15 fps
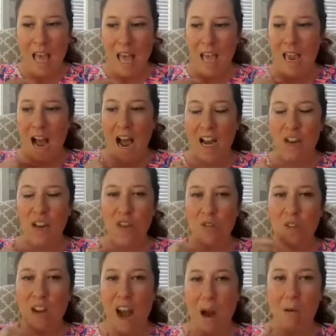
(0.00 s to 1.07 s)
And I knew
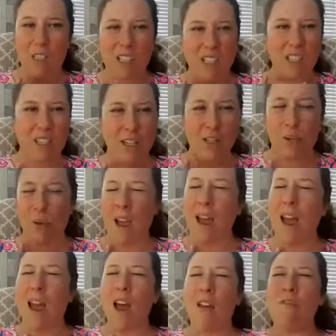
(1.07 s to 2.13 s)
that I was going to do
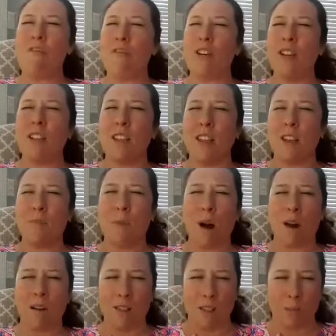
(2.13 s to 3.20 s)
everything
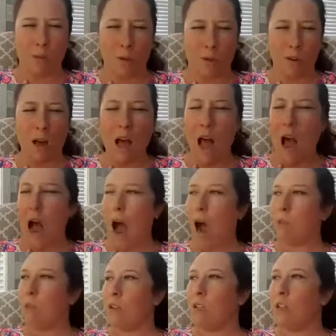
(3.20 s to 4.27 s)
possible. I
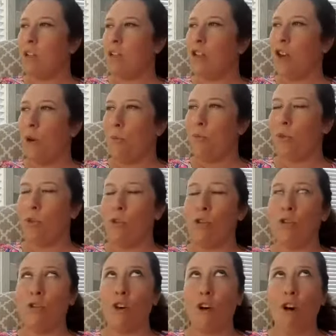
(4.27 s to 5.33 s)
was going to jump through
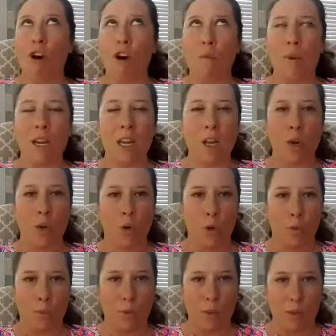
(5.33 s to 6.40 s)
so many
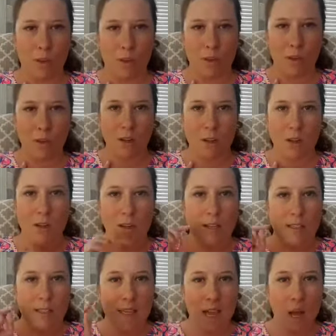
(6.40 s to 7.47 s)
hoops
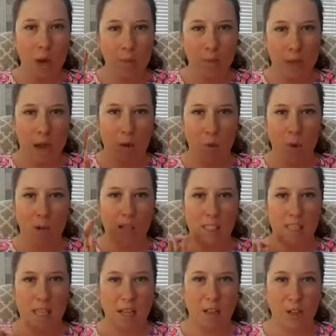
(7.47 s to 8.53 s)
to help that one
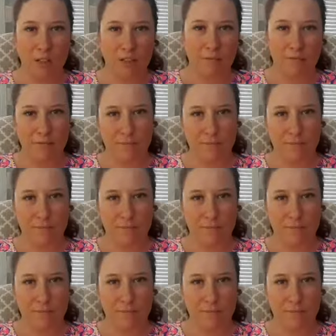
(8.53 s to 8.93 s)
seller.